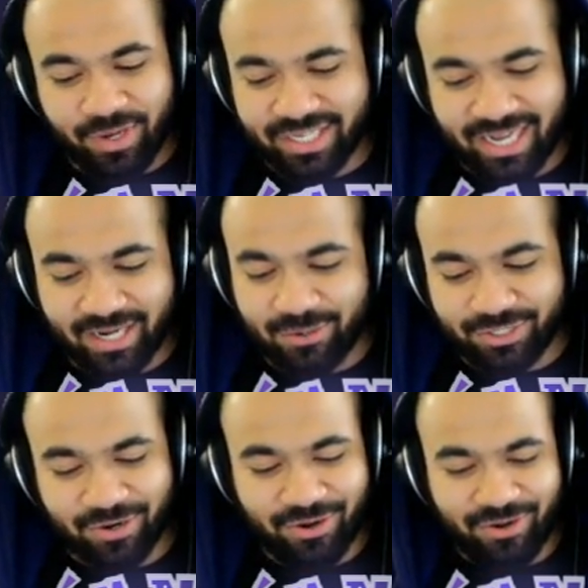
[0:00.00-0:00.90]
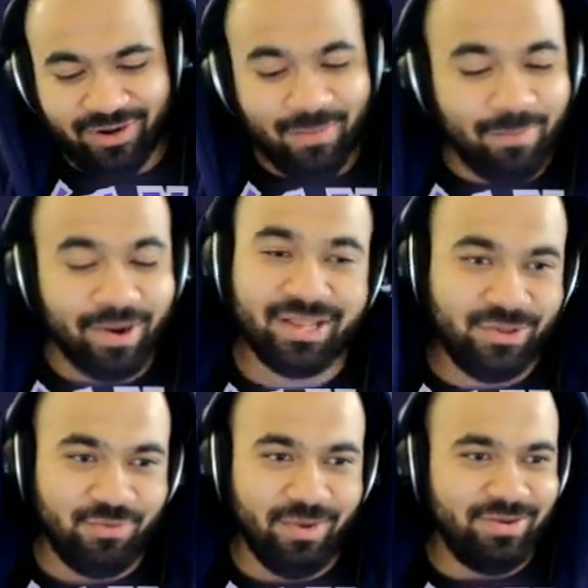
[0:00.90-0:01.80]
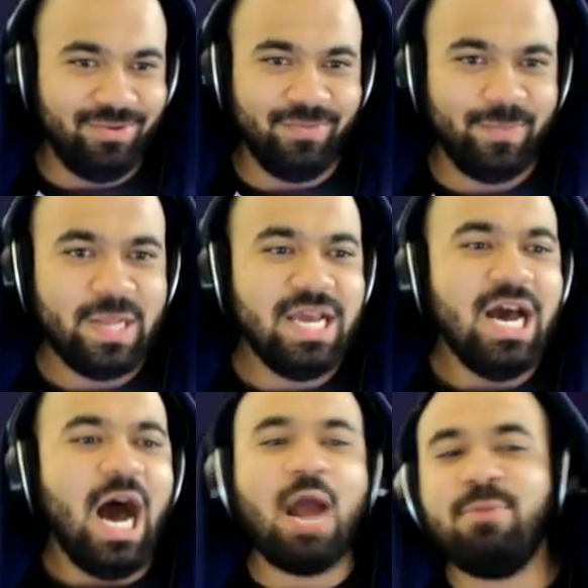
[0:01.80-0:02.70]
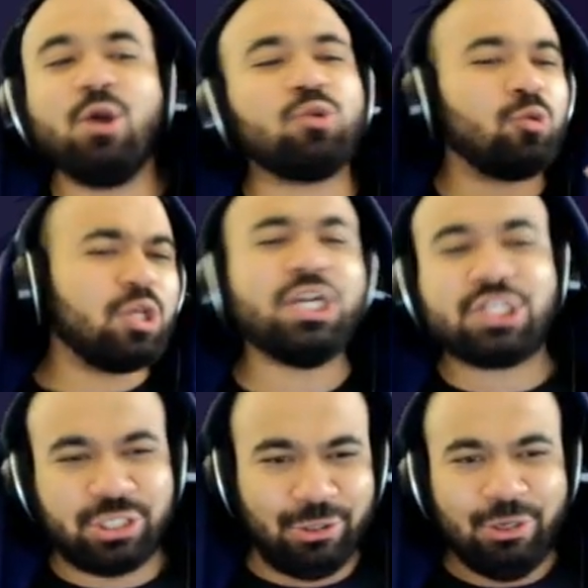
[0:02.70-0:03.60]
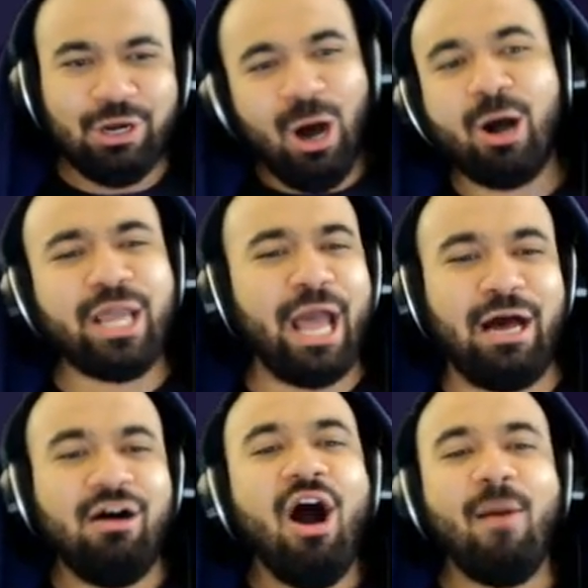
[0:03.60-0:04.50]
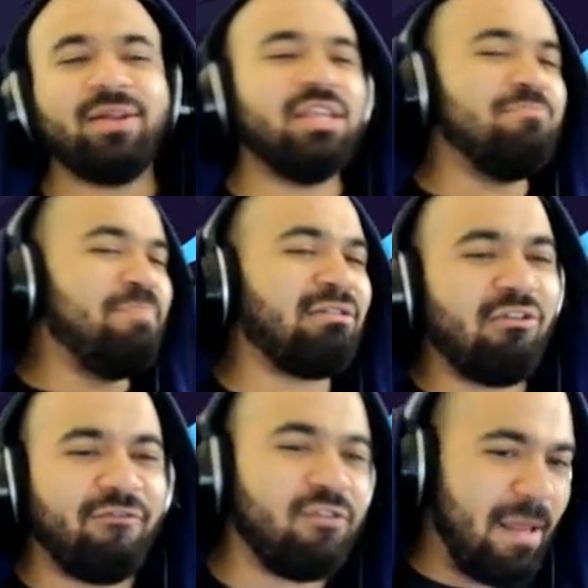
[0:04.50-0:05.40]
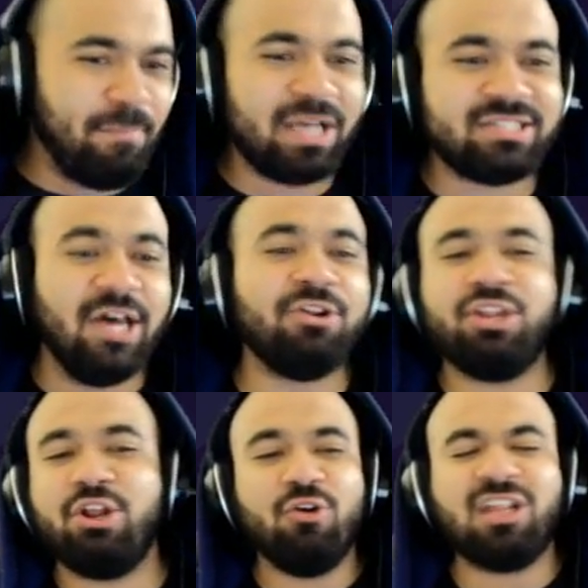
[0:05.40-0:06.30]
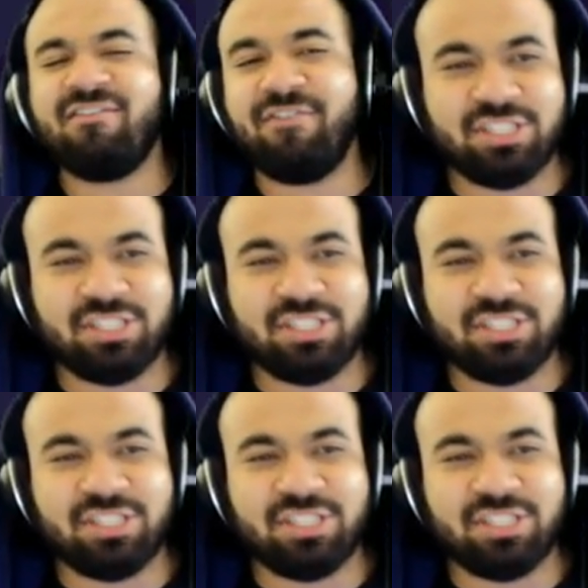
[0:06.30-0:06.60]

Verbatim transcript: region that got no shirt on, but you, my dude. I'm here to teach you, oh yeah, about the battle from the past down in Alola for